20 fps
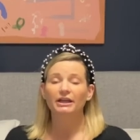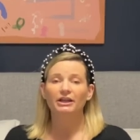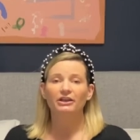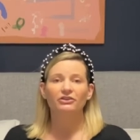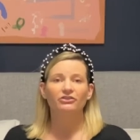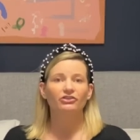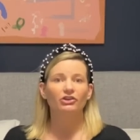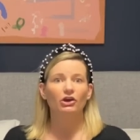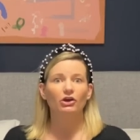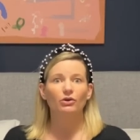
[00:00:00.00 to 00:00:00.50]

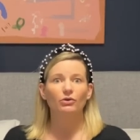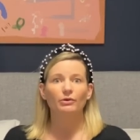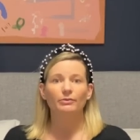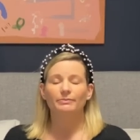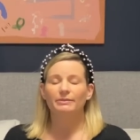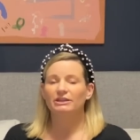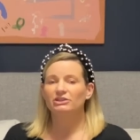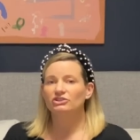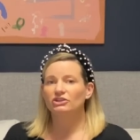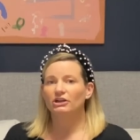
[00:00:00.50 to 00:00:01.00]
So
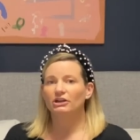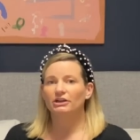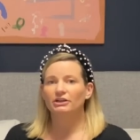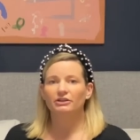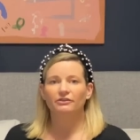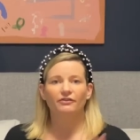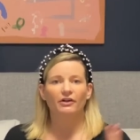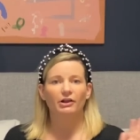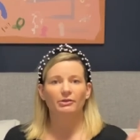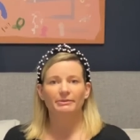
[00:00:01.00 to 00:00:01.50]
be sure you
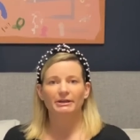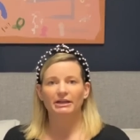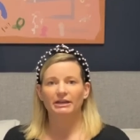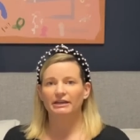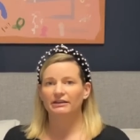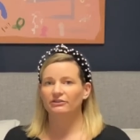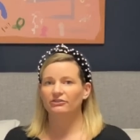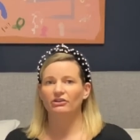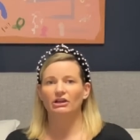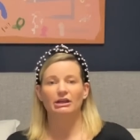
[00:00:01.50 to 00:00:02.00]
follow me on
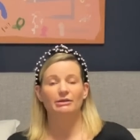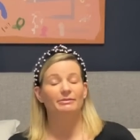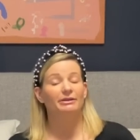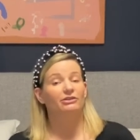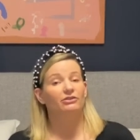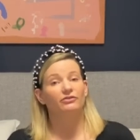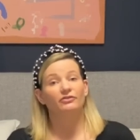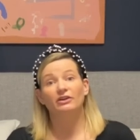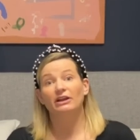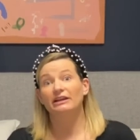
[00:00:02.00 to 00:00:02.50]
Instagram, and
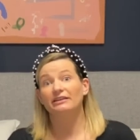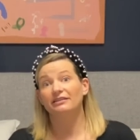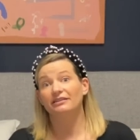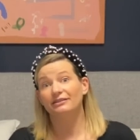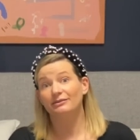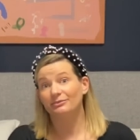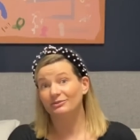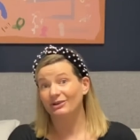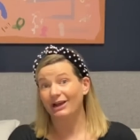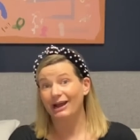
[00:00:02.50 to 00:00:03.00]
don't forget to
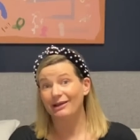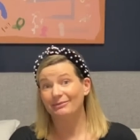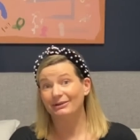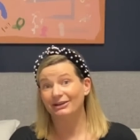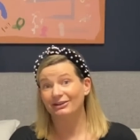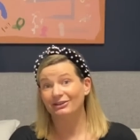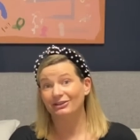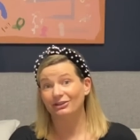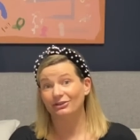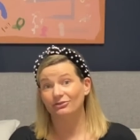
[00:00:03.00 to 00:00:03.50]
subscribe here
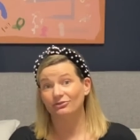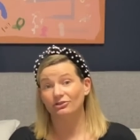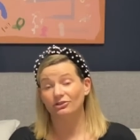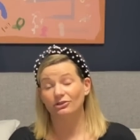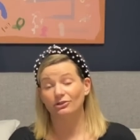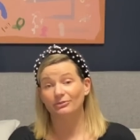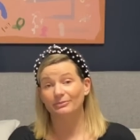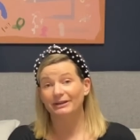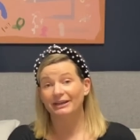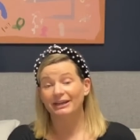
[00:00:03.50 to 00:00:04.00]
to YouTube.